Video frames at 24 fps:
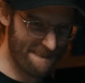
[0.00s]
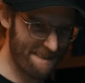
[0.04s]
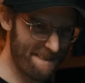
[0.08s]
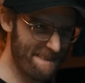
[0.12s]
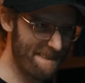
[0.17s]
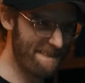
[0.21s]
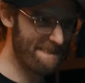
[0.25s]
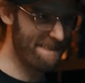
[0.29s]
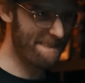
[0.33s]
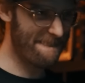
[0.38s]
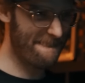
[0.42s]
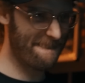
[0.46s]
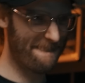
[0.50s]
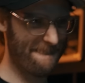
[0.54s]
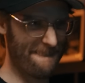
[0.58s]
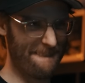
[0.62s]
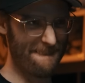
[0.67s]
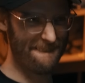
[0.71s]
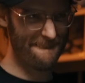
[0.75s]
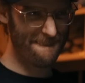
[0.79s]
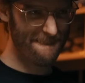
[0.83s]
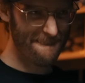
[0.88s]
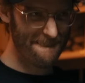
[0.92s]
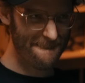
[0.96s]
Basically, the
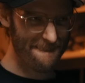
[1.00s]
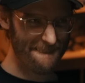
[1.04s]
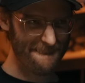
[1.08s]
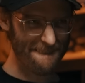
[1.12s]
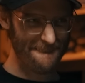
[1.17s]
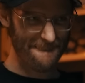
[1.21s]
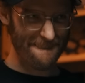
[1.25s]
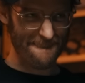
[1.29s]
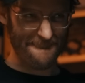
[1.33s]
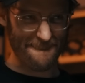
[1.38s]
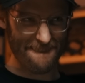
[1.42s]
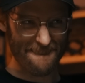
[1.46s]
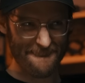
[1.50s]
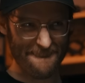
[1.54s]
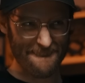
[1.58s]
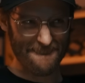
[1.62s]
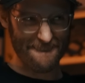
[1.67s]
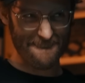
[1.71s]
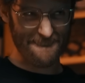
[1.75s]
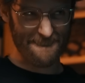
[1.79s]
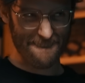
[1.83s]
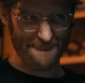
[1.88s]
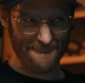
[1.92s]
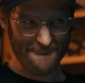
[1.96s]
way armor works
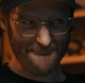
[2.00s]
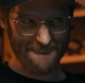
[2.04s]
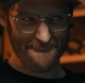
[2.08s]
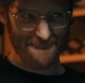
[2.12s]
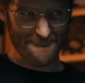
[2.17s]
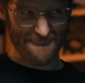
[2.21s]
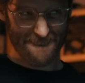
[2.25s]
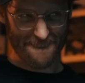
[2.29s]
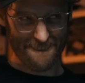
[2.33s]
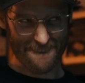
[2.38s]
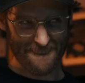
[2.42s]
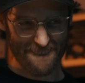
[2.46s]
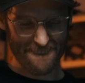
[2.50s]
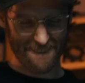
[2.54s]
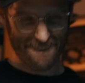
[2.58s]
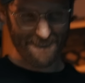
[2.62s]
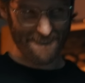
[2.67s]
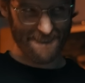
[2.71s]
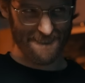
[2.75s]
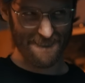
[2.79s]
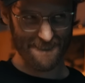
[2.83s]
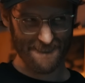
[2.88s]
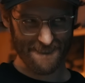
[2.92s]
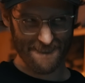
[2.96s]
is
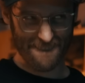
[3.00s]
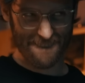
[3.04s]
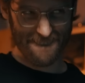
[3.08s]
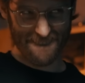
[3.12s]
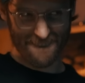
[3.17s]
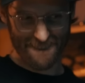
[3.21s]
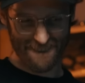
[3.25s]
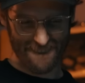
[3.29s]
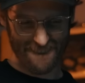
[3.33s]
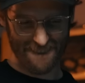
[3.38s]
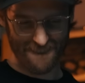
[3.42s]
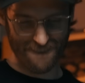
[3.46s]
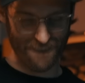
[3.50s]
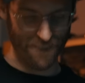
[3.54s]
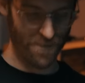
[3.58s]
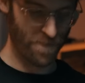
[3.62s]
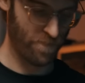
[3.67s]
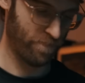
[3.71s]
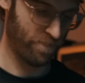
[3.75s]
if I had